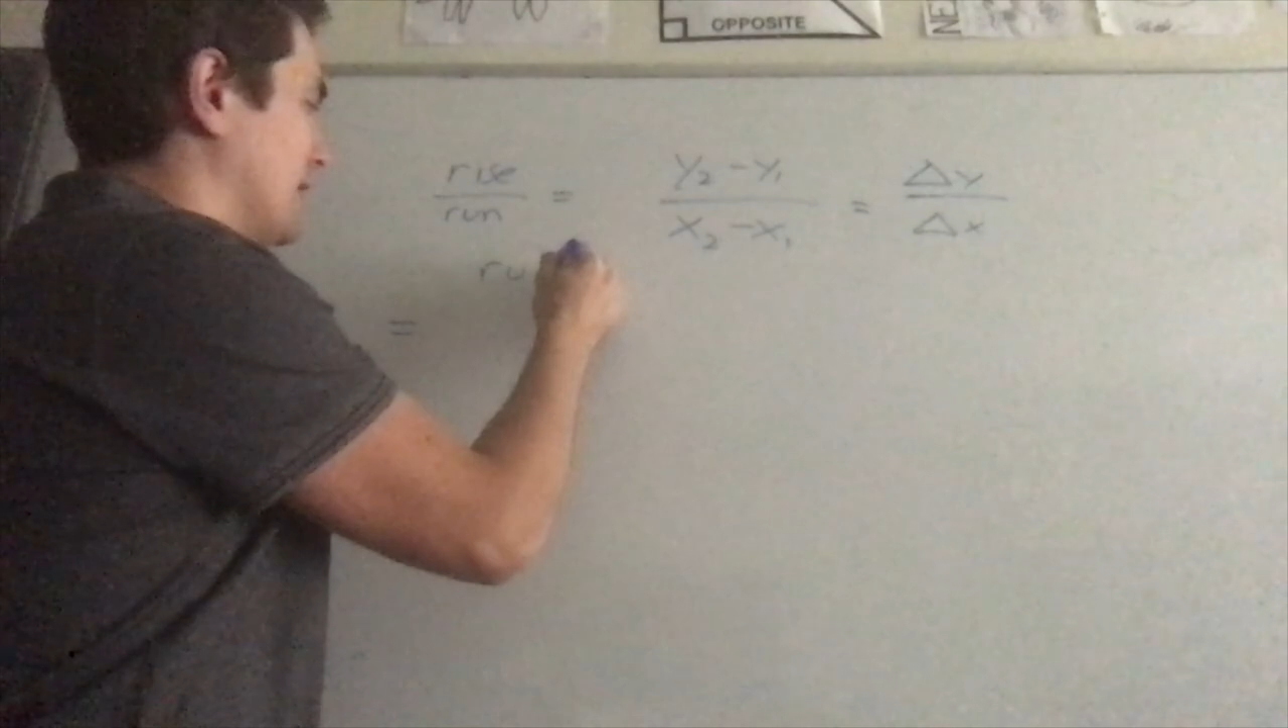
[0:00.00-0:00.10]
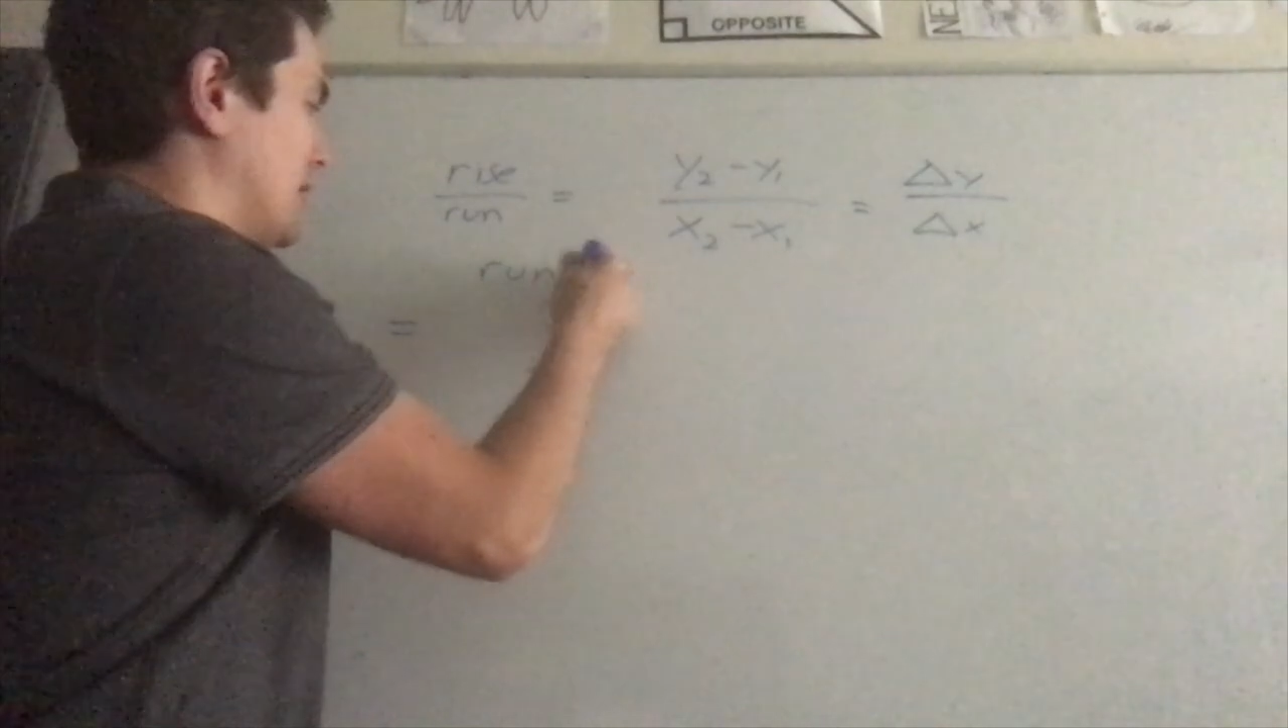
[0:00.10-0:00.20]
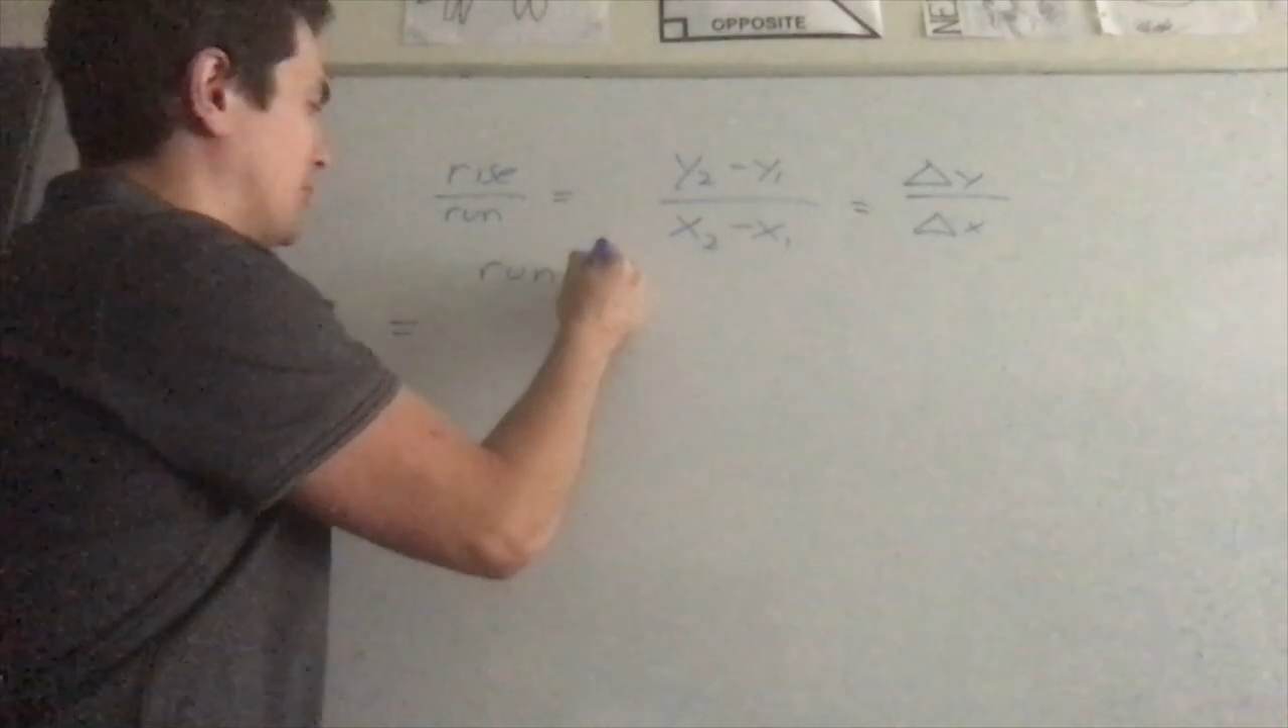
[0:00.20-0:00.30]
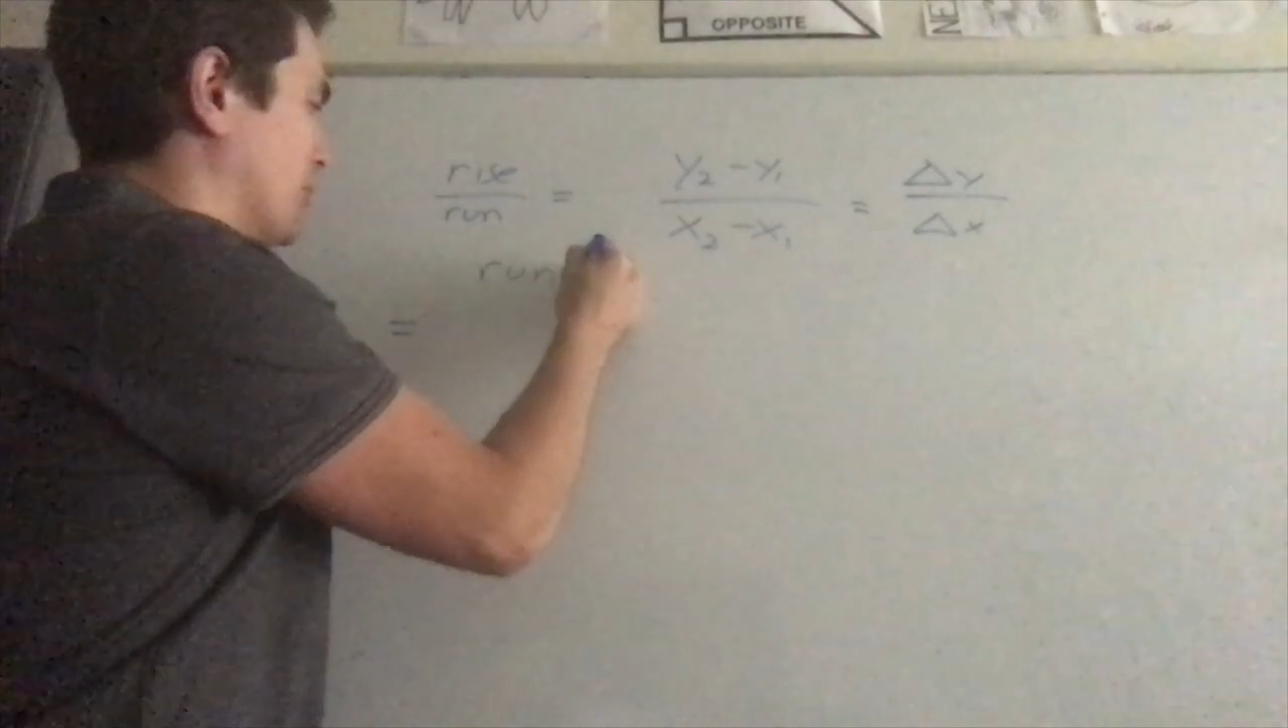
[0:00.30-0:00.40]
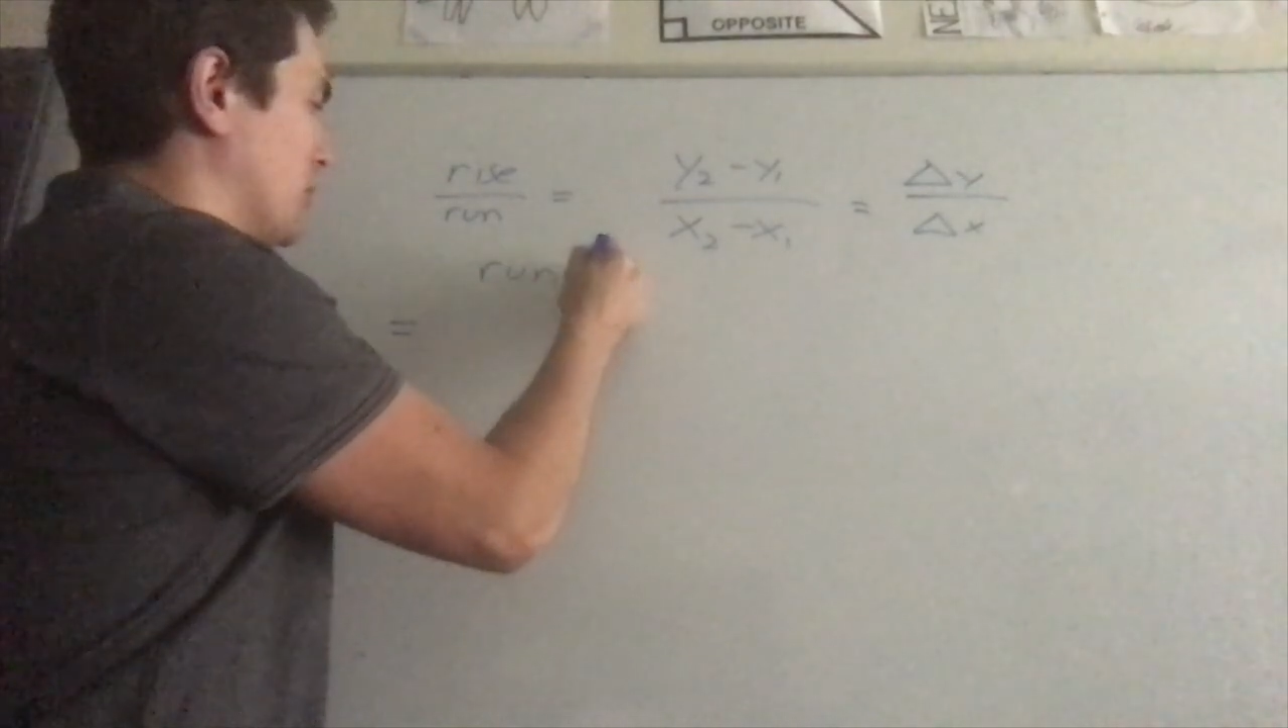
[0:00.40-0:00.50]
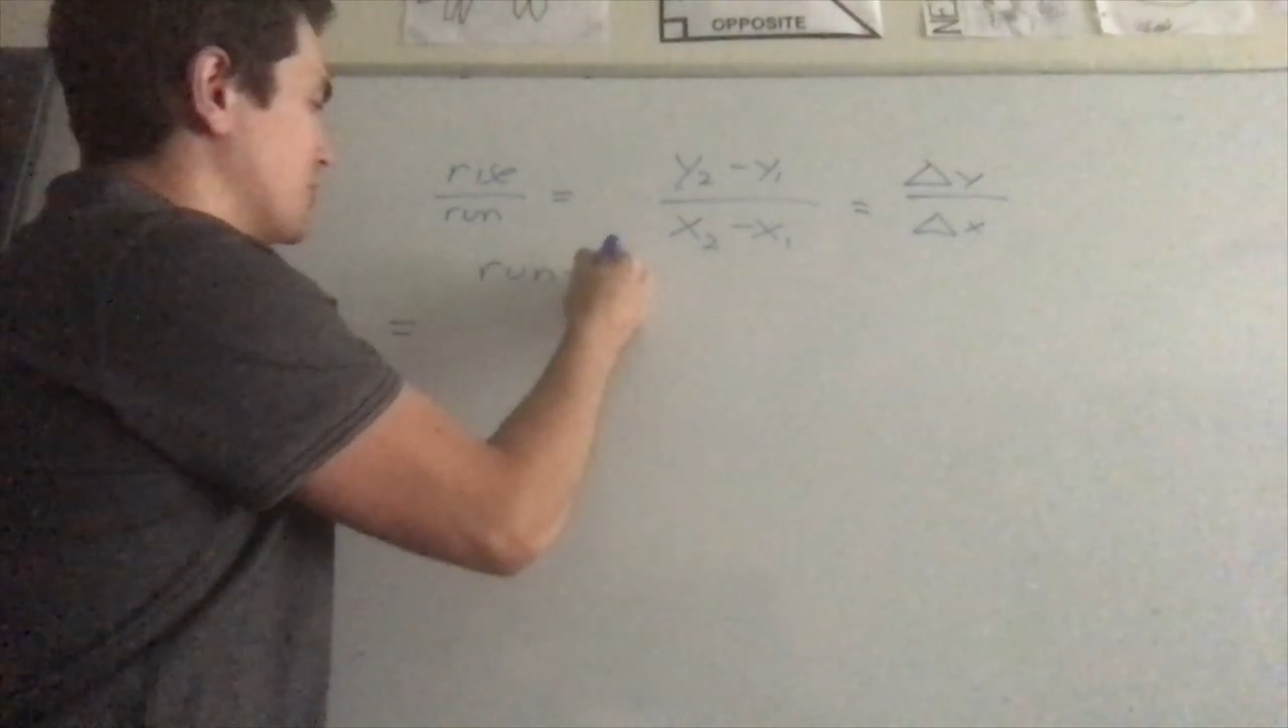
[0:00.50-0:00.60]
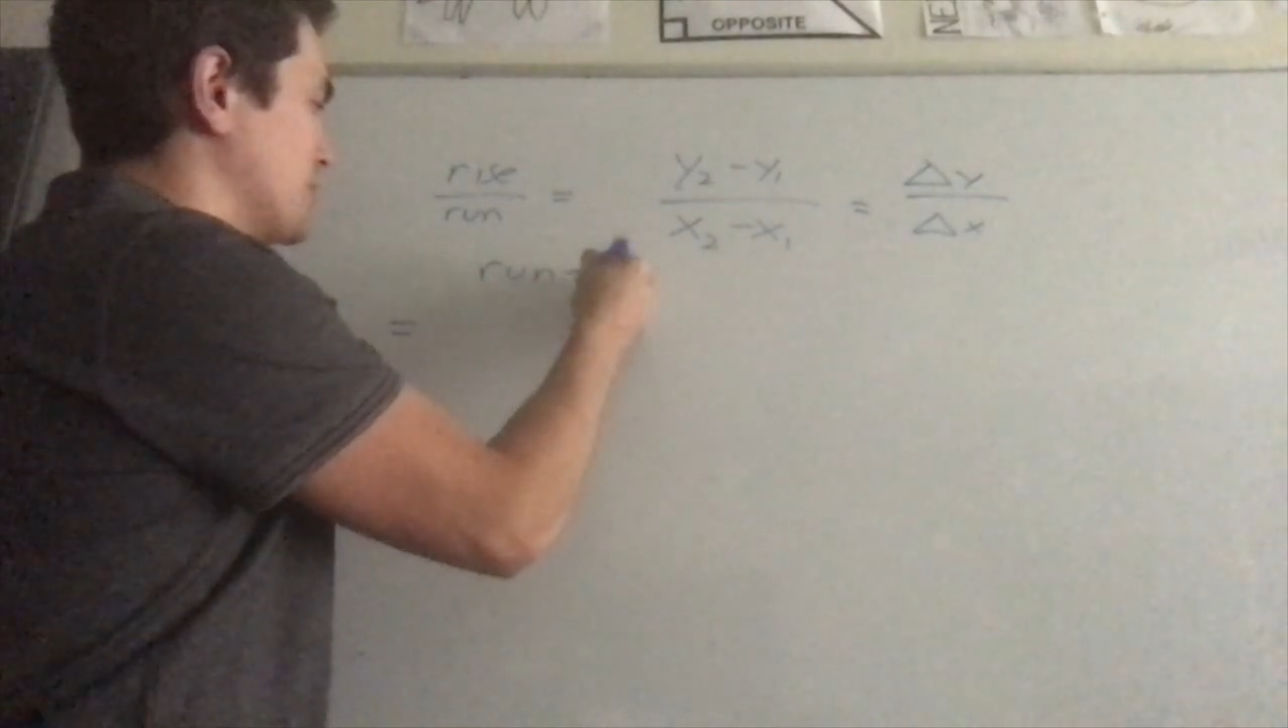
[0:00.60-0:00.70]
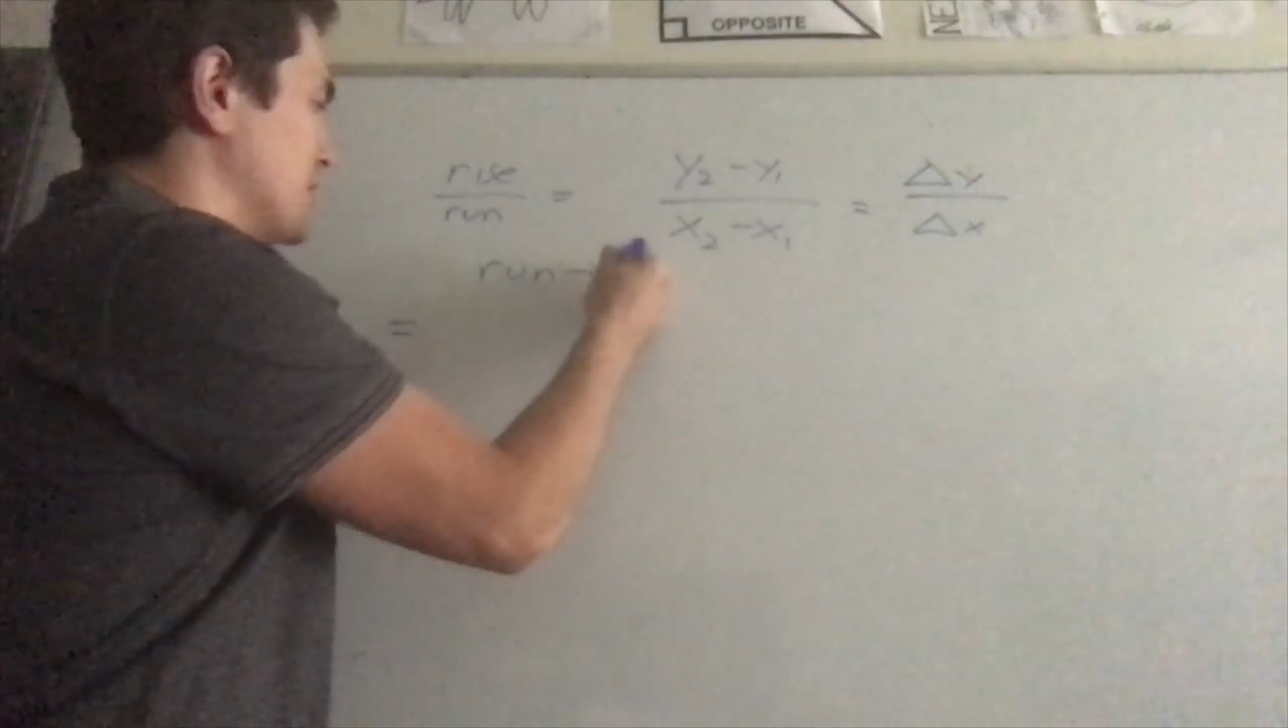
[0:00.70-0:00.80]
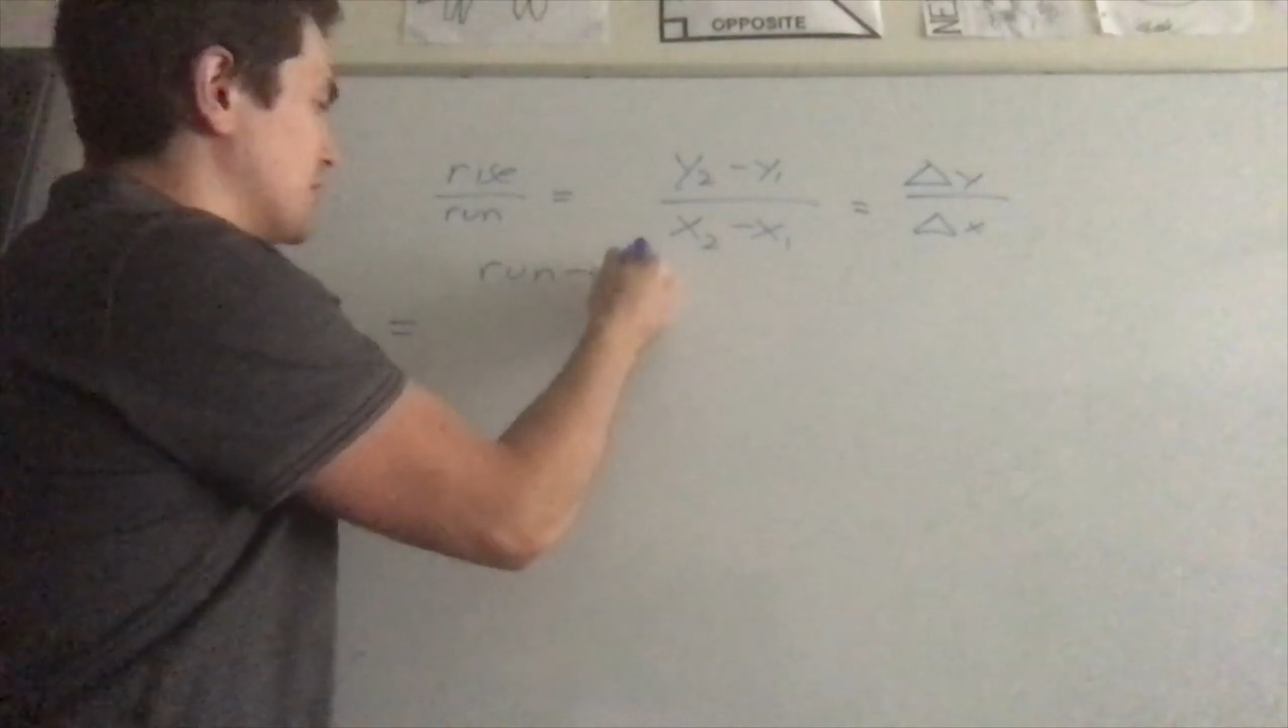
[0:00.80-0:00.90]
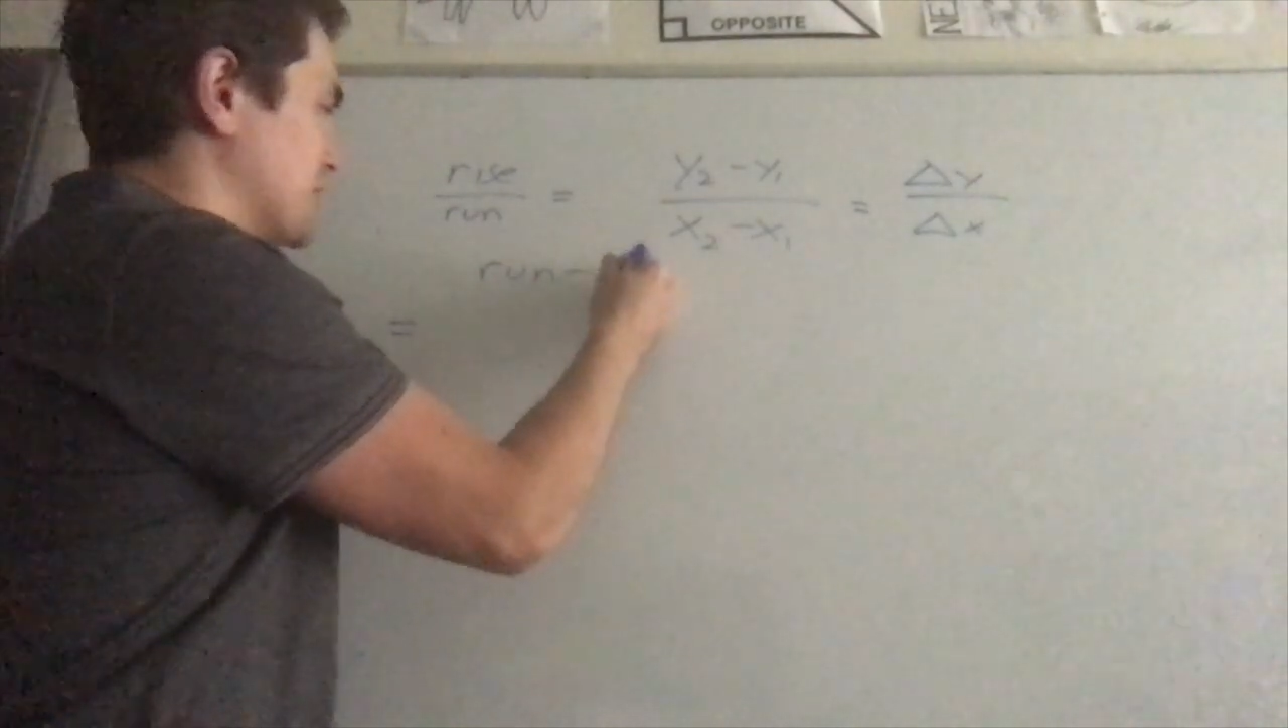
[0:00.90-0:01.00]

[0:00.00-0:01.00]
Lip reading: approaches